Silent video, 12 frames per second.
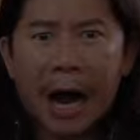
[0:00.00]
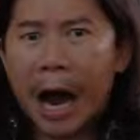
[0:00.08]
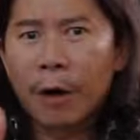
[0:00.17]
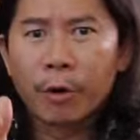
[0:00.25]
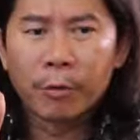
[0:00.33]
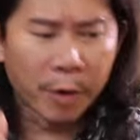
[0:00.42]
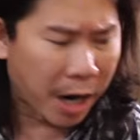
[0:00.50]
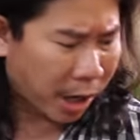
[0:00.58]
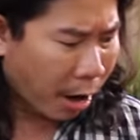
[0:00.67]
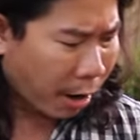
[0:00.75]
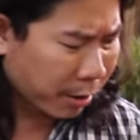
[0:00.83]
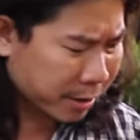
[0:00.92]
Our
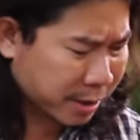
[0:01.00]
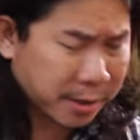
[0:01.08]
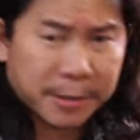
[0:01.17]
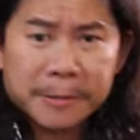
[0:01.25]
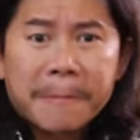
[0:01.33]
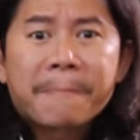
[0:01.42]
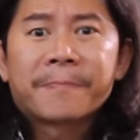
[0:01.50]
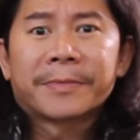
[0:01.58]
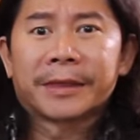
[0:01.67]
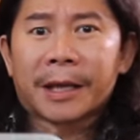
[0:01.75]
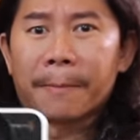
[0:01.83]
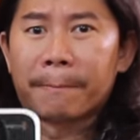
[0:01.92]
workhorse,
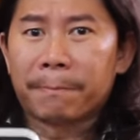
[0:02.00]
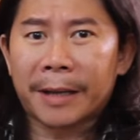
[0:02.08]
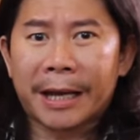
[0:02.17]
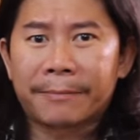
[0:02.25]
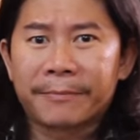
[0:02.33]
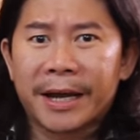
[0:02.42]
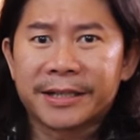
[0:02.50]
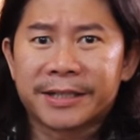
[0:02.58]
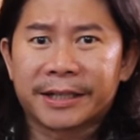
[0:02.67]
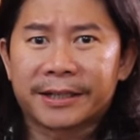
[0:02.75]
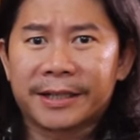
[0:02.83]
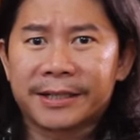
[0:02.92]
the
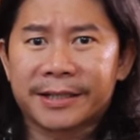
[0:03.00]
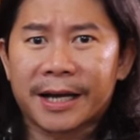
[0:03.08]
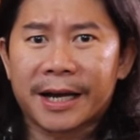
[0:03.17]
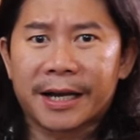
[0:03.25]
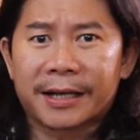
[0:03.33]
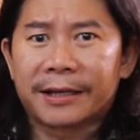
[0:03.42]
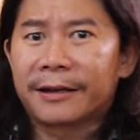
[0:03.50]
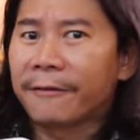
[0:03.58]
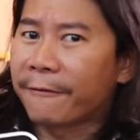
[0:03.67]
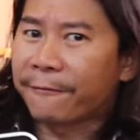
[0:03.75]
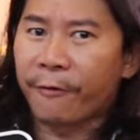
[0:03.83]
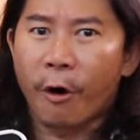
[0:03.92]
Blackmagic design
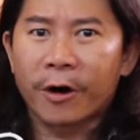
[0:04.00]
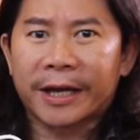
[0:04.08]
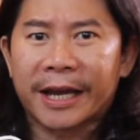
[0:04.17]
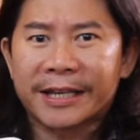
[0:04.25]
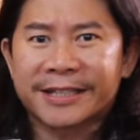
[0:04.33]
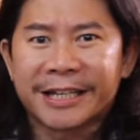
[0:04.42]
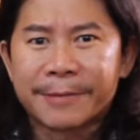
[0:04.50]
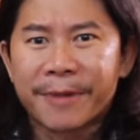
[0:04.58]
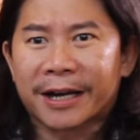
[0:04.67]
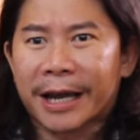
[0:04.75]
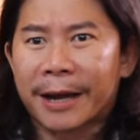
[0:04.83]
4K cinema